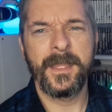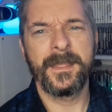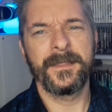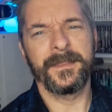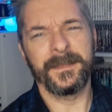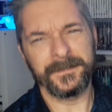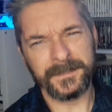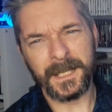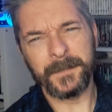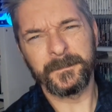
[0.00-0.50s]

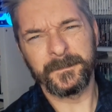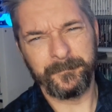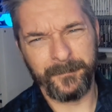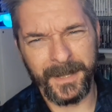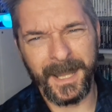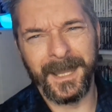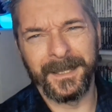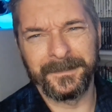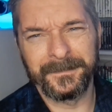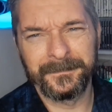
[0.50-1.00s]
This game's
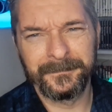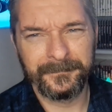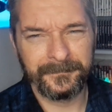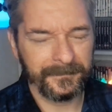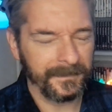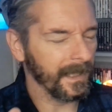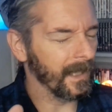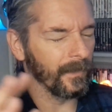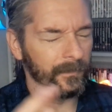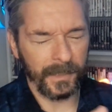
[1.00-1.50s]
bad.
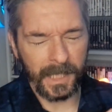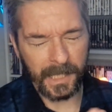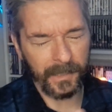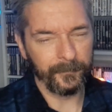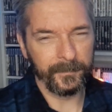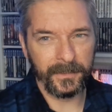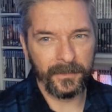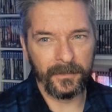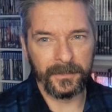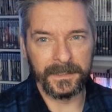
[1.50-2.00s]
I'll
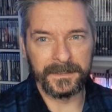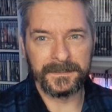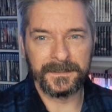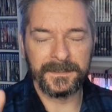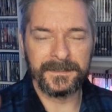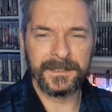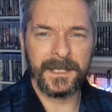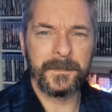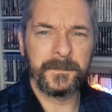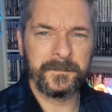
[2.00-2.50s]
be honest.
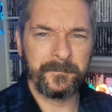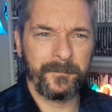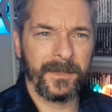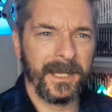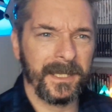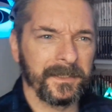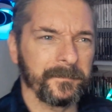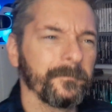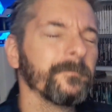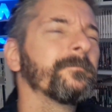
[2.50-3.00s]
This game's
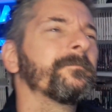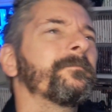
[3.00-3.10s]
bad.